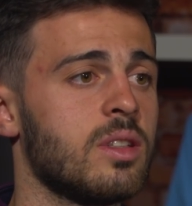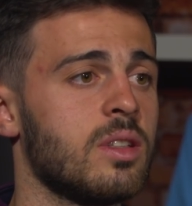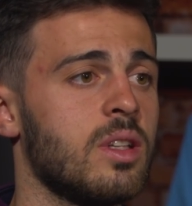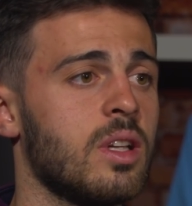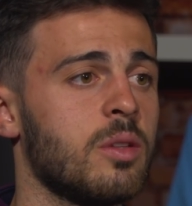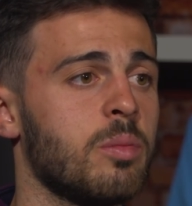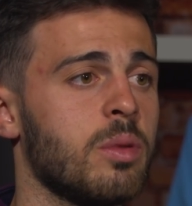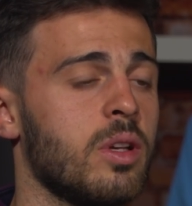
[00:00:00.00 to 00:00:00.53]

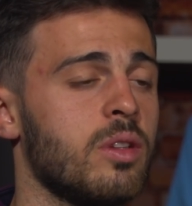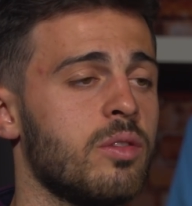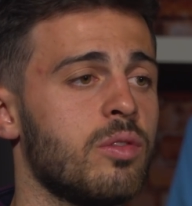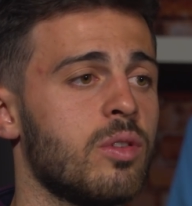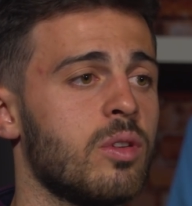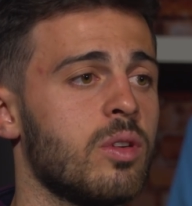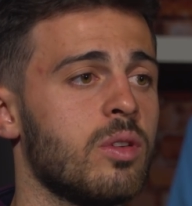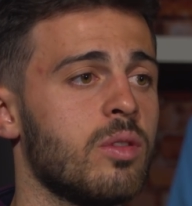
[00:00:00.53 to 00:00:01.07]
that played
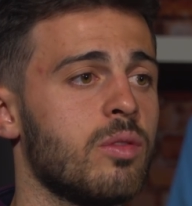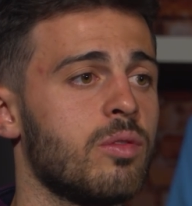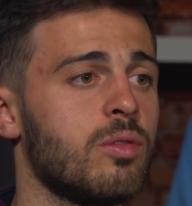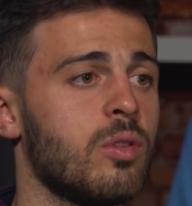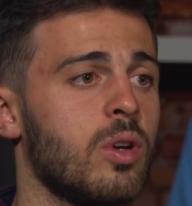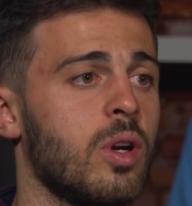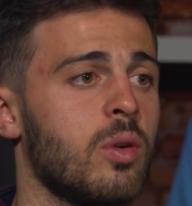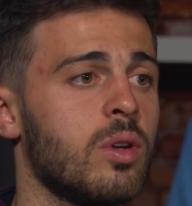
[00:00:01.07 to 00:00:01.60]
for
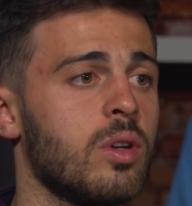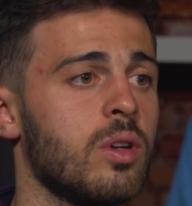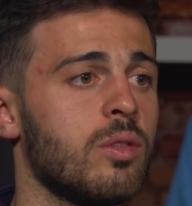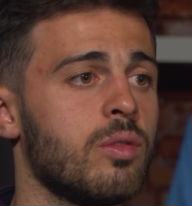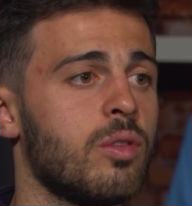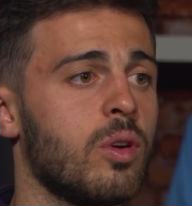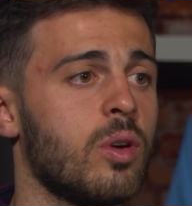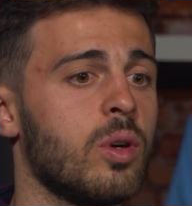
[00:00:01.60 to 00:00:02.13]
for our
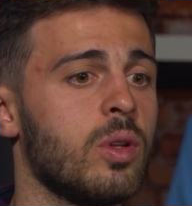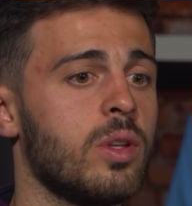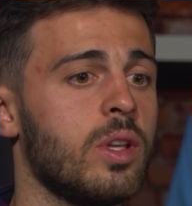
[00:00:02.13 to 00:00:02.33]
for our